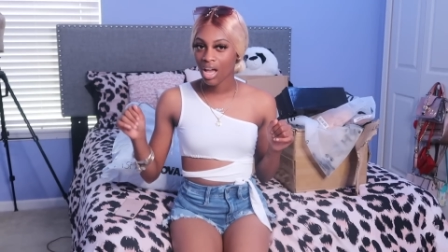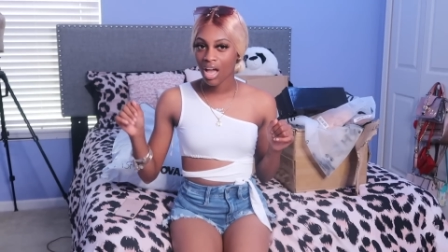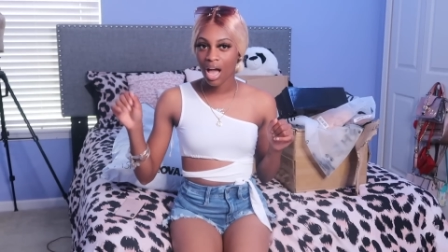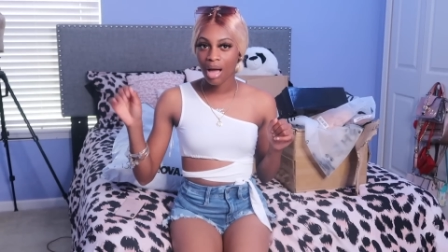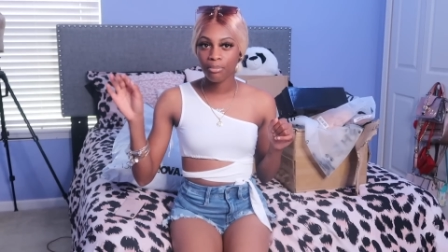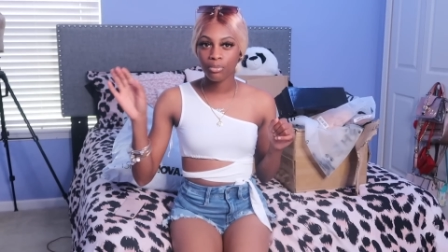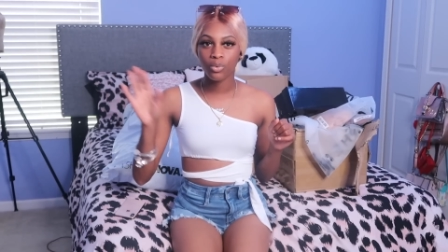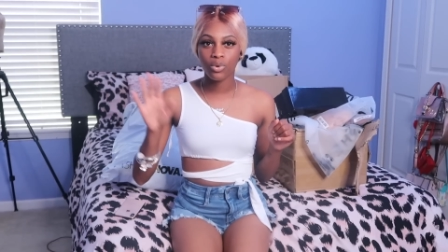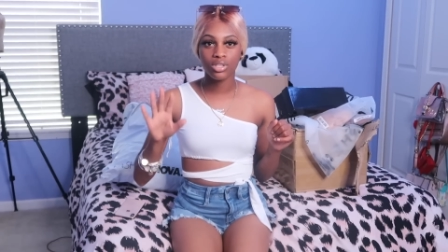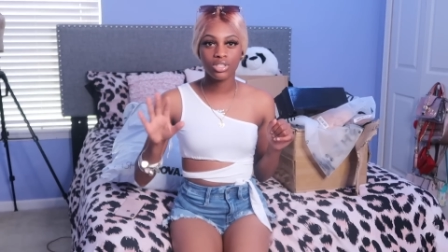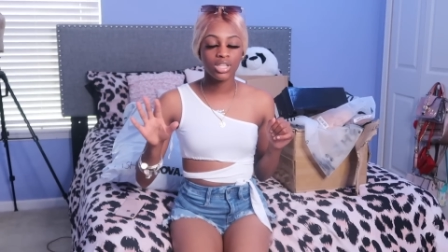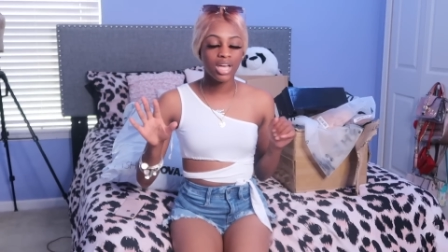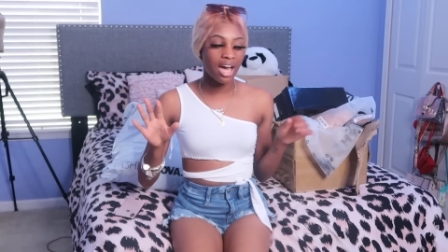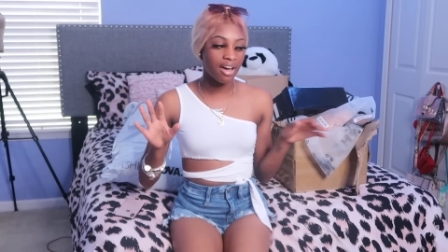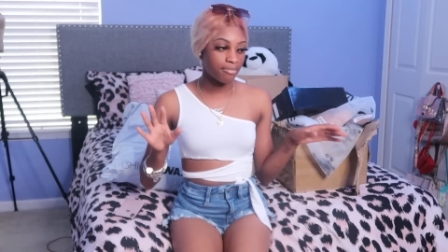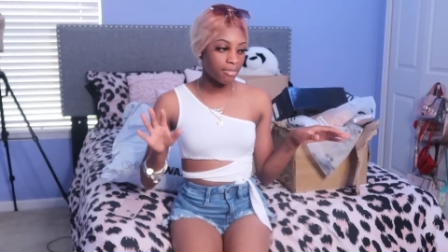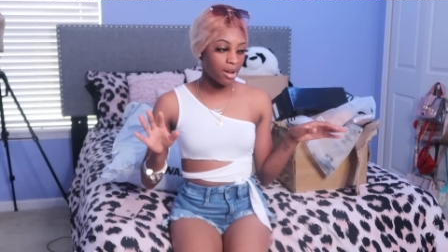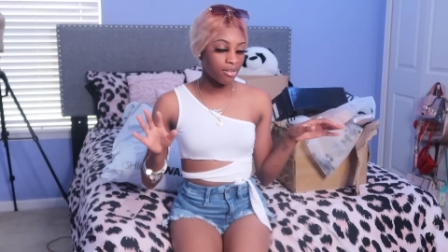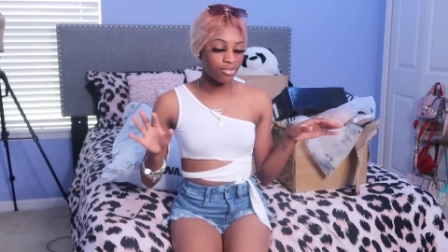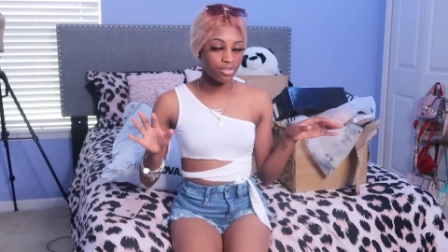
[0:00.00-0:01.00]
I'm going to
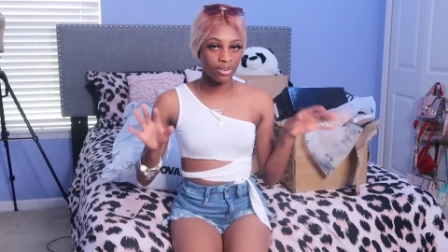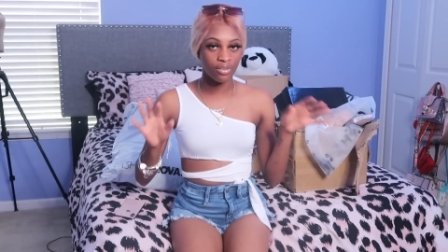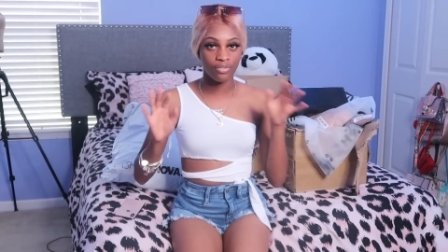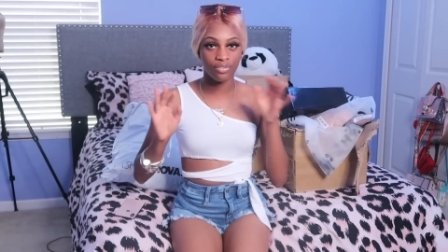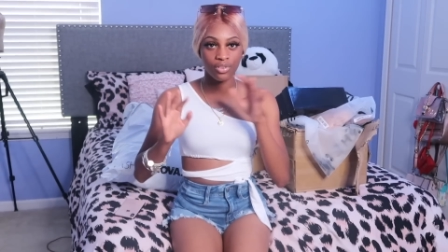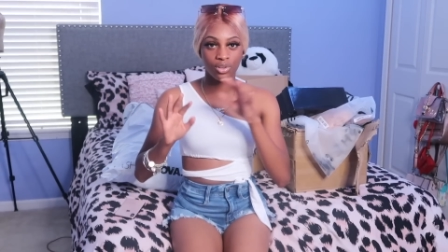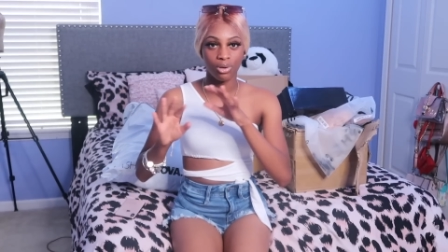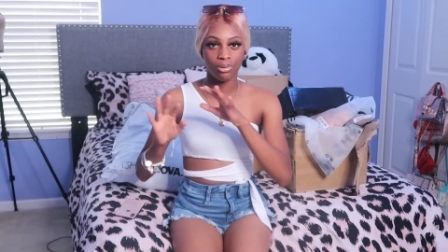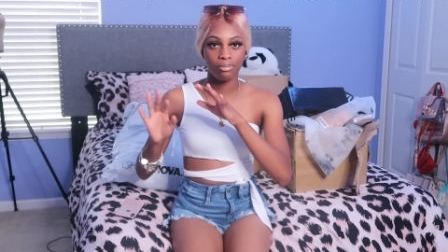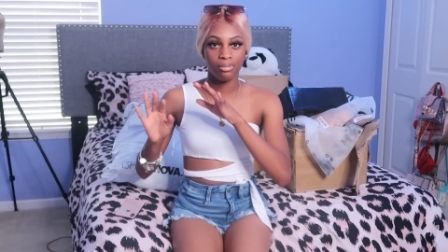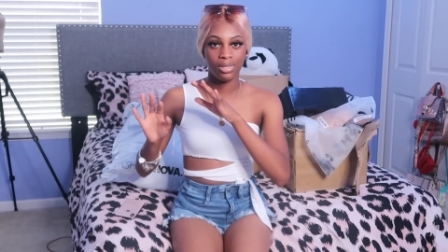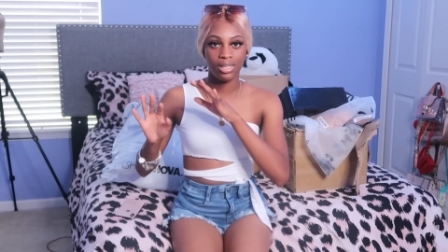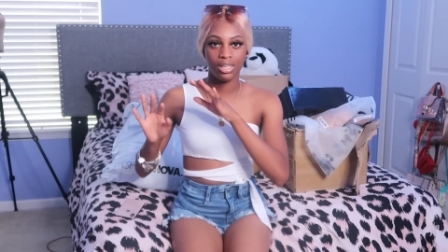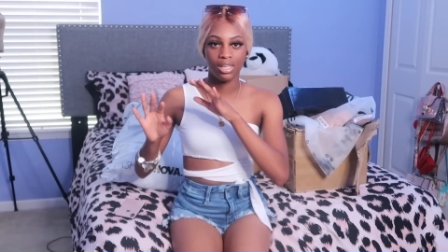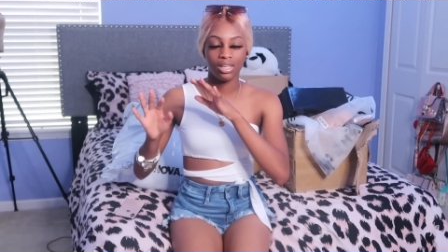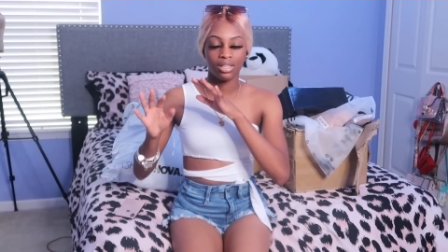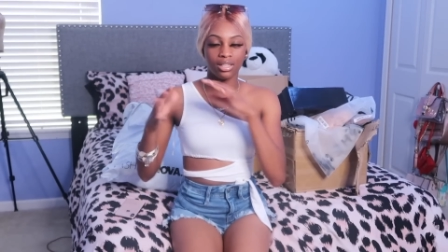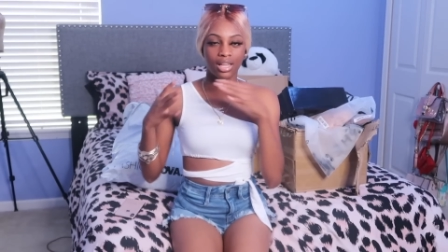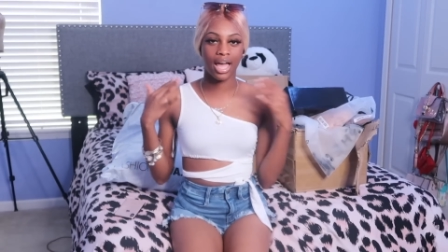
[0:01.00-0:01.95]
have my friend film me